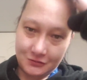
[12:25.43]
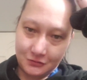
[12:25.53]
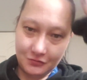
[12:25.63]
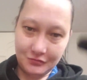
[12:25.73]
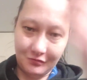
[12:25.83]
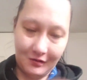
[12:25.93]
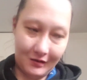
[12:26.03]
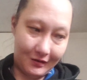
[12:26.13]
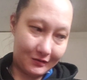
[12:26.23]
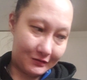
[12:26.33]
to
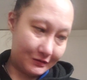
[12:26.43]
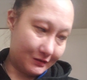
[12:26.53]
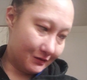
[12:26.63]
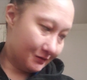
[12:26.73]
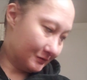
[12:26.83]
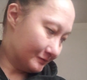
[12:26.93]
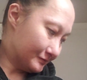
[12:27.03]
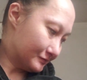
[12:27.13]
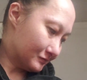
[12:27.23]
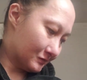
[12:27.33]
uh, clean
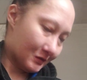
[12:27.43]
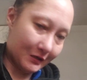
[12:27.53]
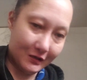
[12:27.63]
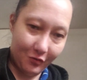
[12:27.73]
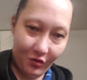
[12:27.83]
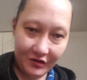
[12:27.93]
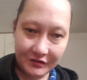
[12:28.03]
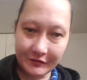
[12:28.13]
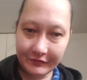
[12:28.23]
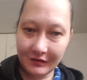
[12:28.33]
and
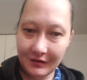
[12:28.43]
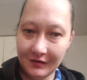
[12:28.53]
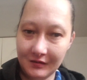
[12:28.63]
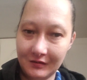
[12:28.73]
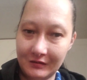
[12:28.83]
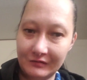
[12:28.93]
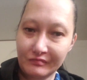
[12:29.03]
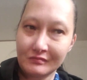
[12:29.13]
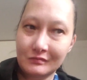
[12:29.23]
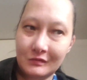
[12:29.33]
watch every day.
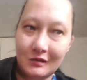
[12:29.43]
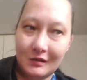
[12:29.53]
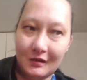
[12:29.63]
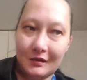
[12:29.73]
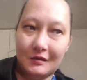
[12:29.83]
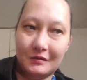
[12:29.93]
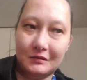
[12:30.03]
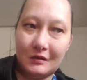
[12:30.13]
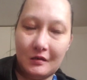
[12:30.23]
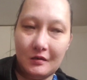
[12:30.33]

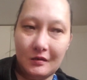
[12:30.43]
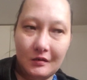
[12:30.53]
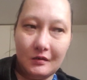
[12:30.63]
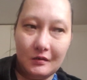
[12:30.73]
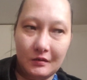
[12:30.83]
And uh,